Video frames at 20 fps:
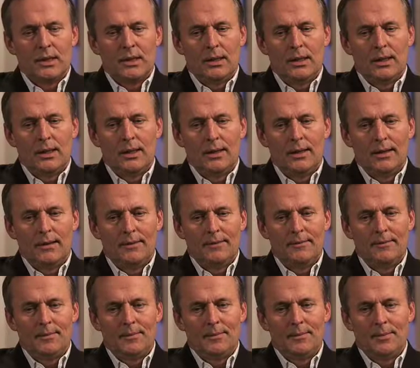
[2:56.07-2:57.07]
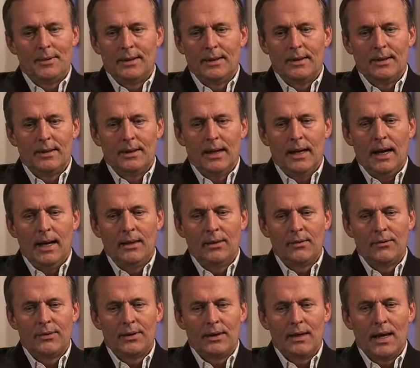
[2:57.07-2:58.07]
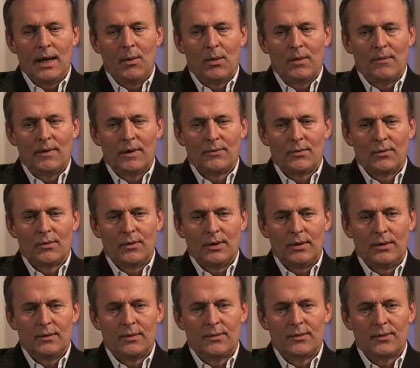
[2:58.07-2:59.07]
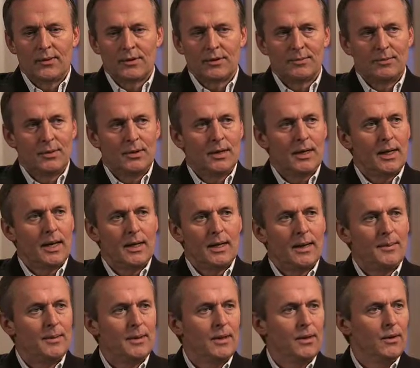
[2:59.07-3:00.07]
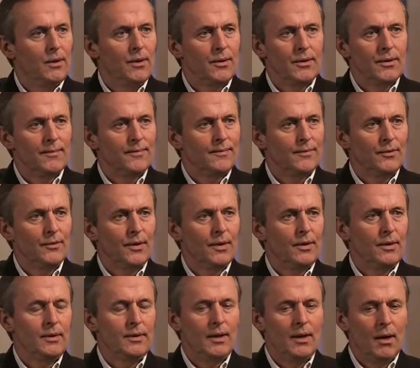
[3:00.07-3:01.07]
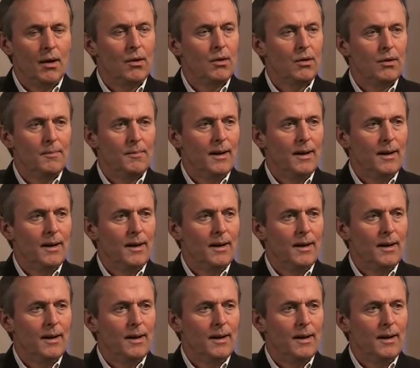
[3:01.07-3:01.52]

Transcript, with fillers: Uh, but I don't think I would have ever written the first book had I not been a lawyer. So they all go